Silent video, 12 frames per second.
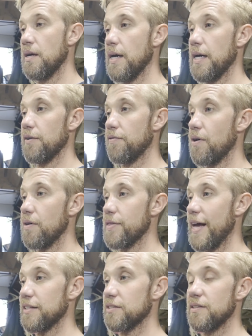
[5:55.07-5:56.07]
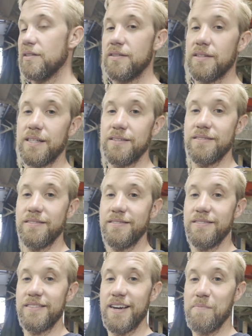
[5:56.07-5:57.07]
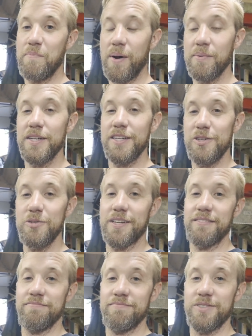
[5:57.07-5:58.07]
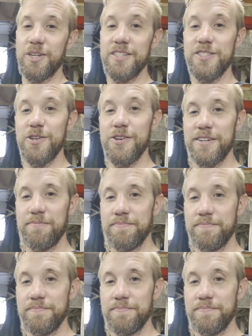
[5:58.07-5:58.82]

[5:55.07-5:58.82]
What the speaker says: And if all that's good, then I'm probably going to use it. So let's do it.